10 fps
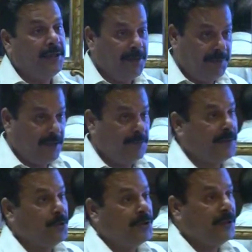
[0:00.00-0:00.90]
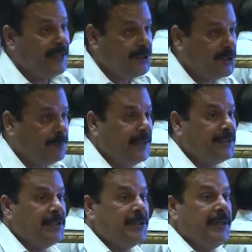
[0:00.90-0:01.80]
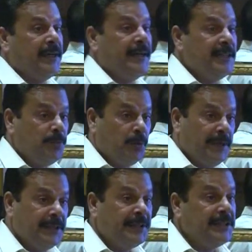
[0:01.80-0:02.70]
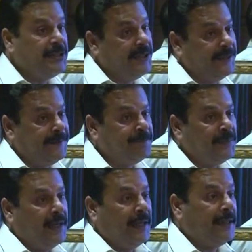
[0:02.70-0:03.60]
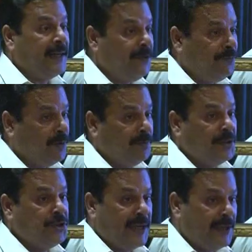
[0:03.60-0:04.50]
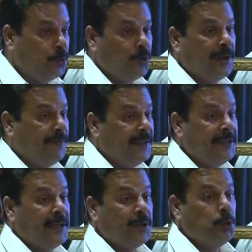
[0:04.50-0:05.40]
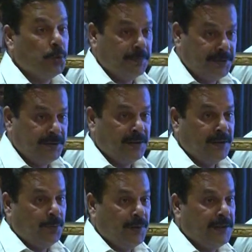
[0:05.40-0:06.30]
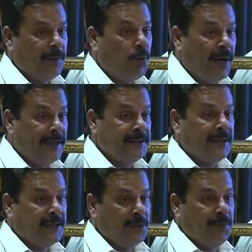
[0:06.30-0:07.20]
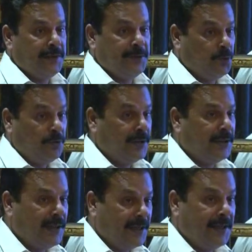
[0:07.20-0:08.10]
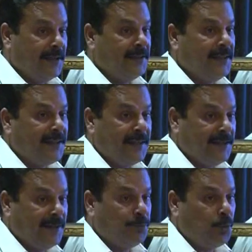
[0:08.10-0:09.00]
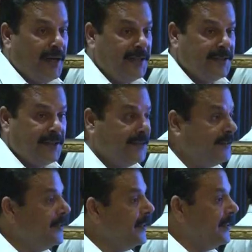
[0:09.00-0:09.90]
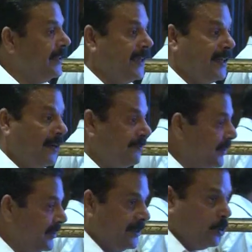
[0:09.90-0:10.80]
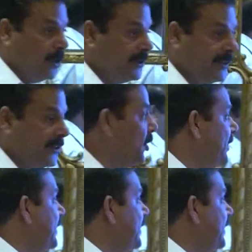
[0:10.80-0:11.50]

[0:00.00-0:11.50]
level, because less space is there, less mobility is there, and right from the childhood, the way they are groomed. When the boys are given, the gun and other kind of toys, and they are offered the dolls and all